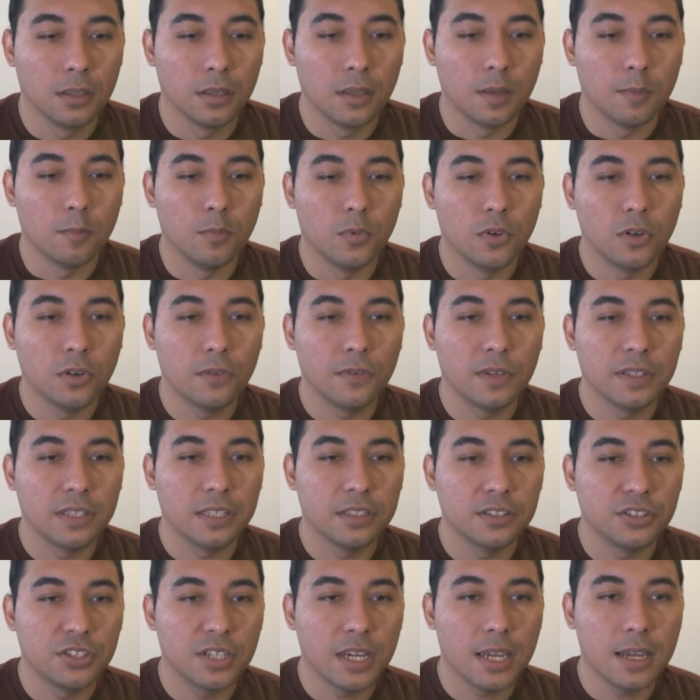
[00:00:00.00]
move and
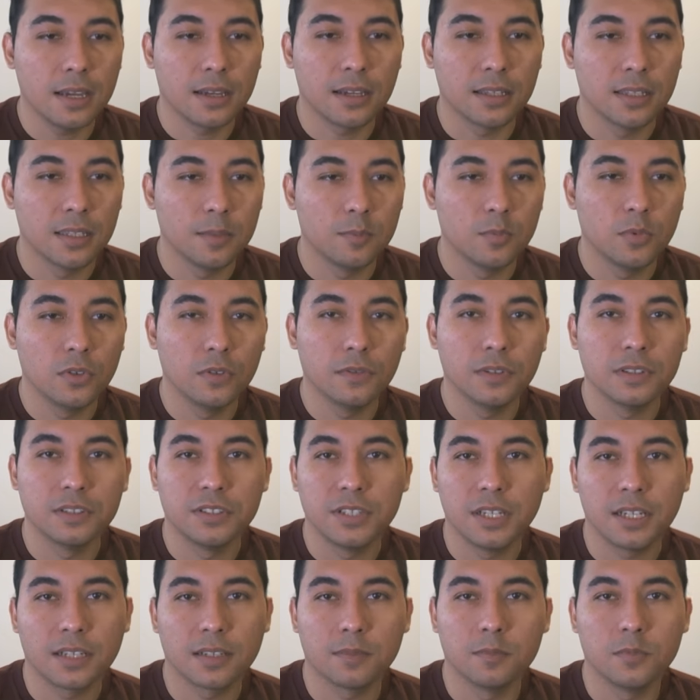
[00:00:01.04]
then check and then move and
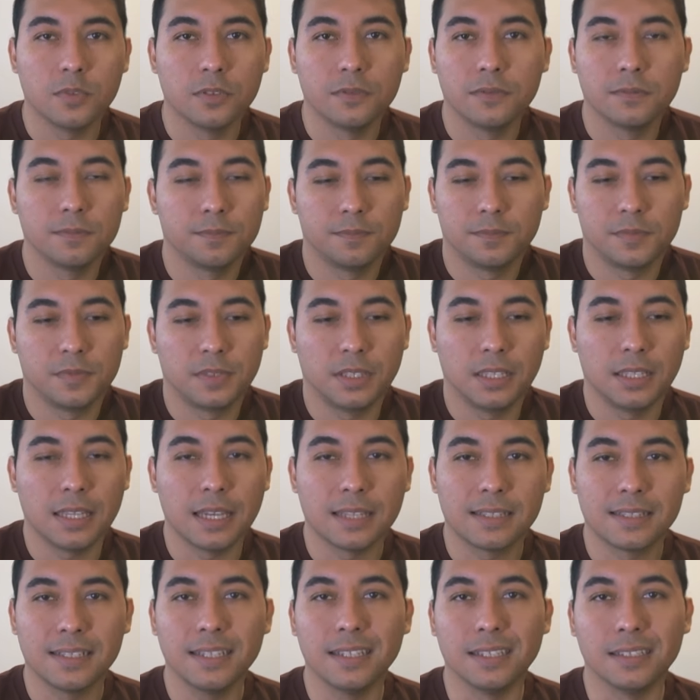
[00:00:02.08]
check and move.
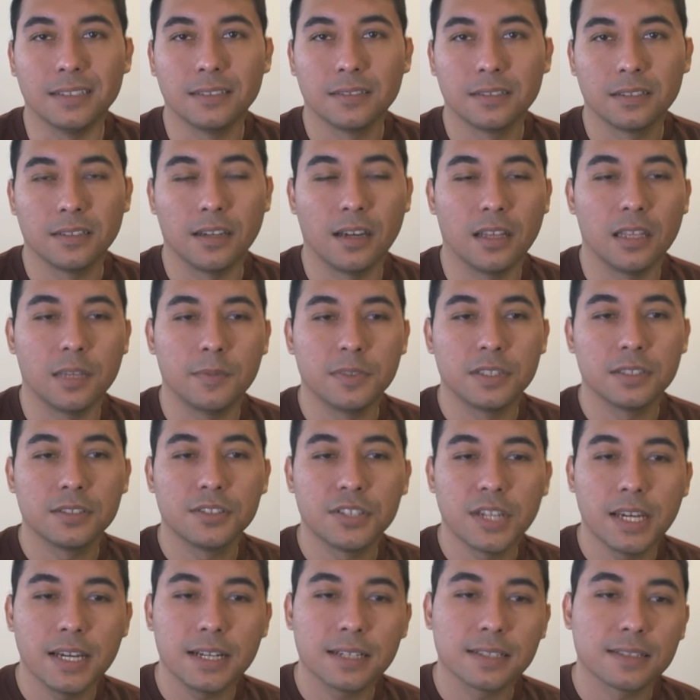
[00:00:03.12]
That's it. Unlimited
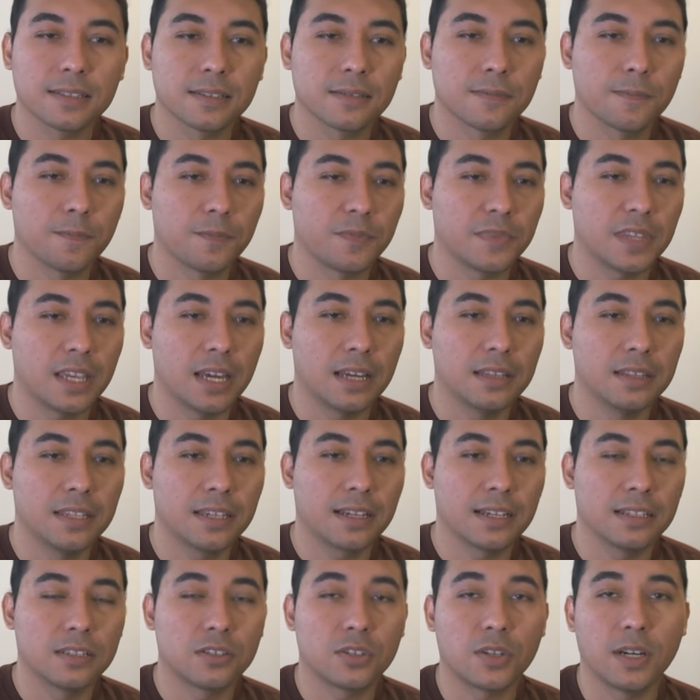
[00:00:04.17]
checks, and they
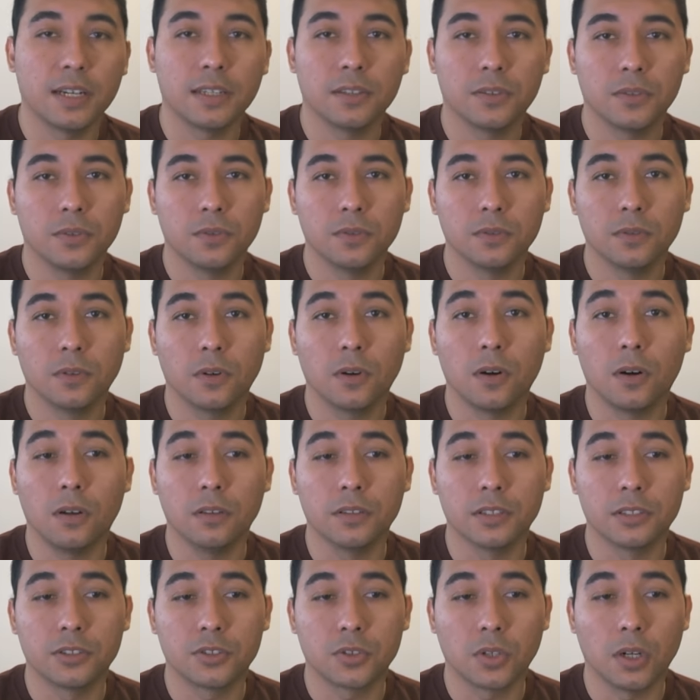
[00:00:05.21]
can try to
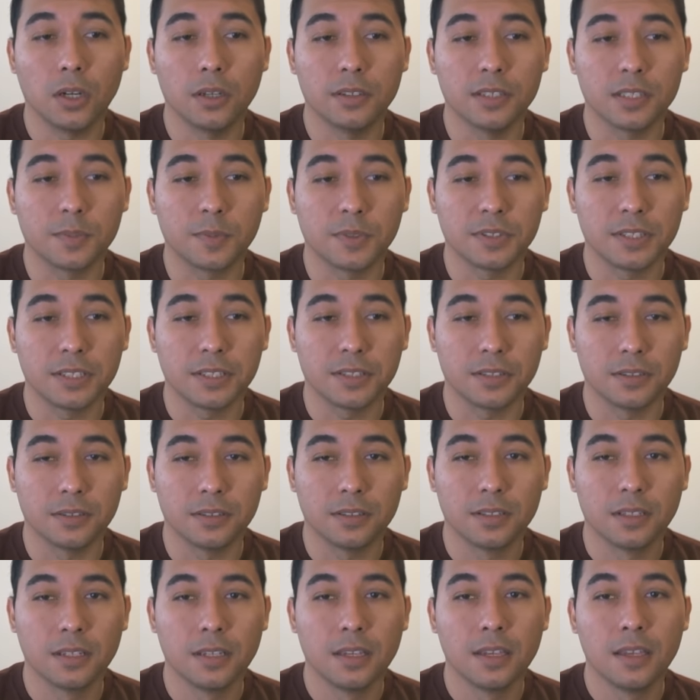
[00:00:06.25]
hold a draw in this position.
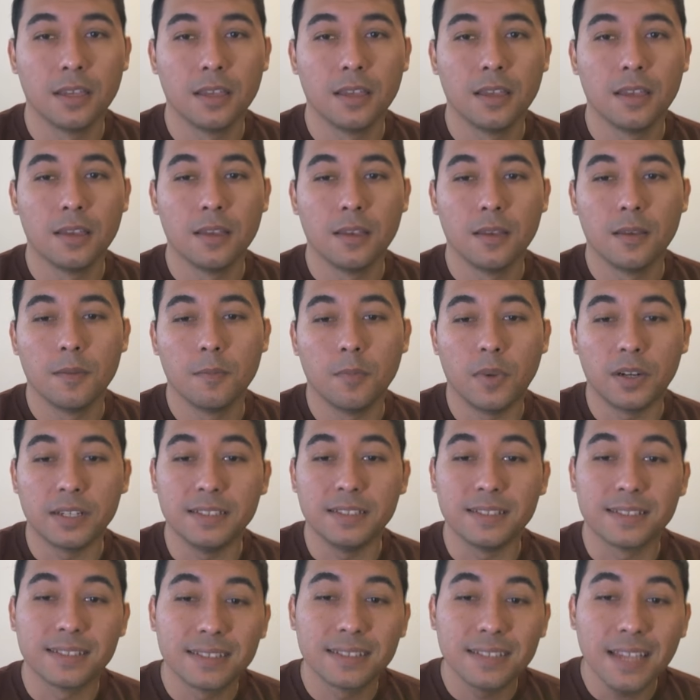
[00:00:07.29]
But
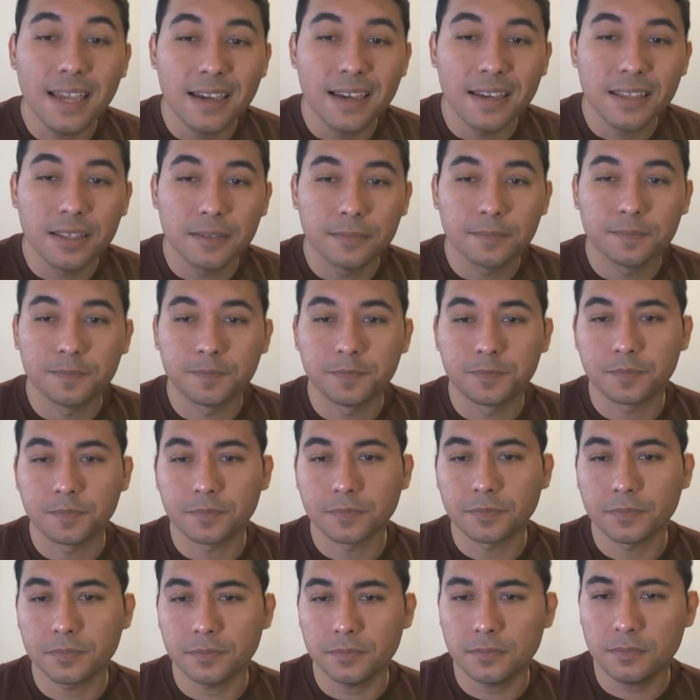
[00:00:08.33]
instead,
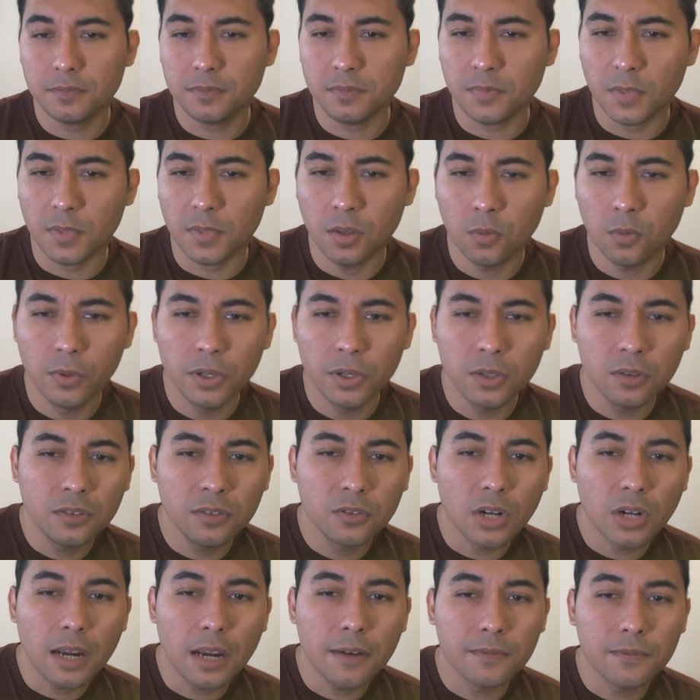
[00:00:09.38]
we don't
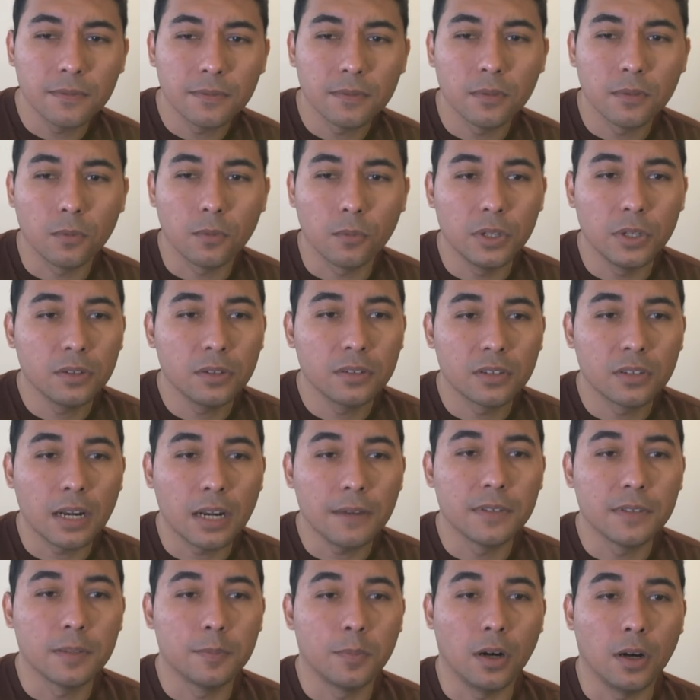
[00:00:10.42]
grab
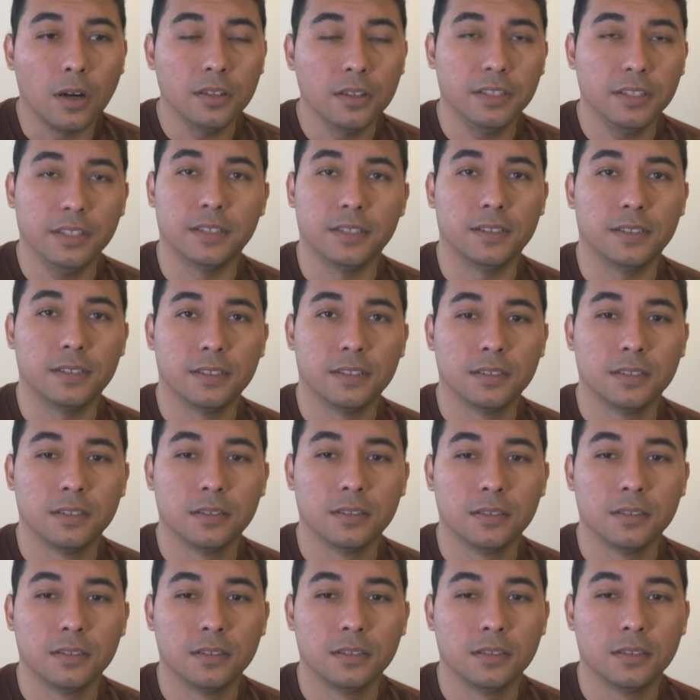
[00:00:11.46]
the pawn here.
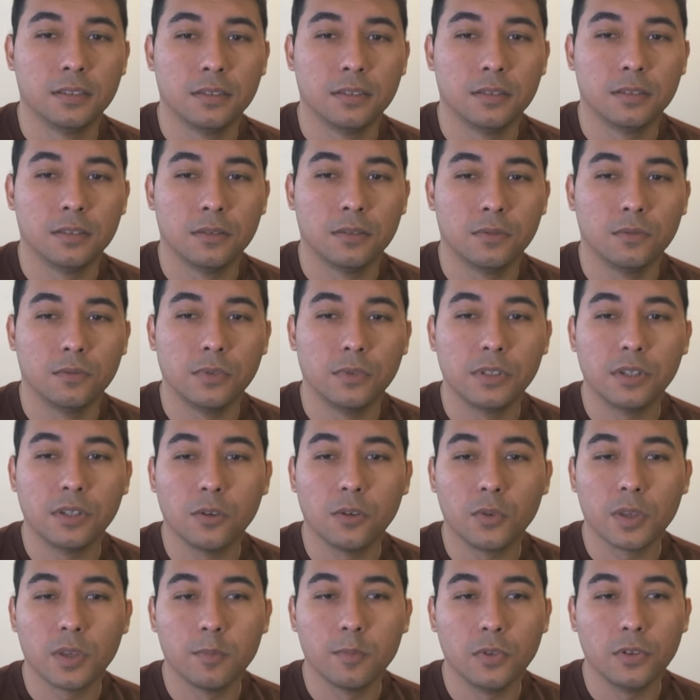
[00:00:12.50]
We go
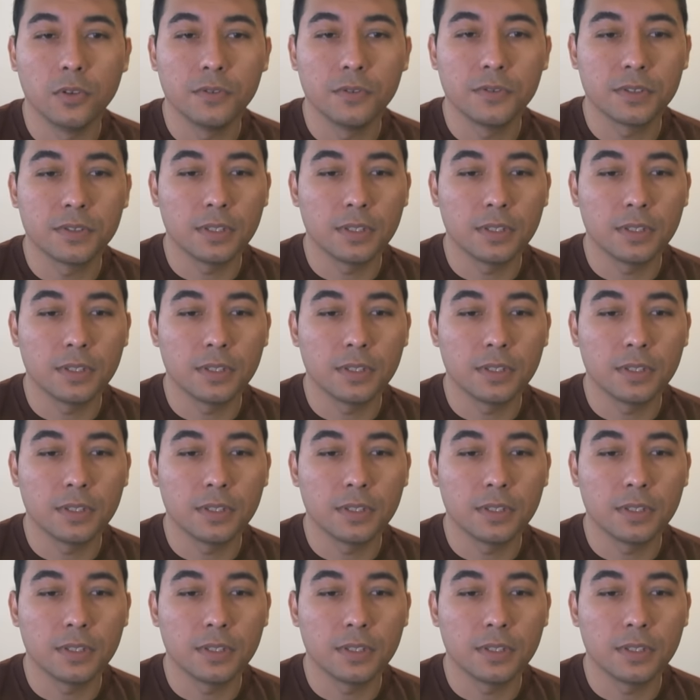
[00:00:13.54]
with moves.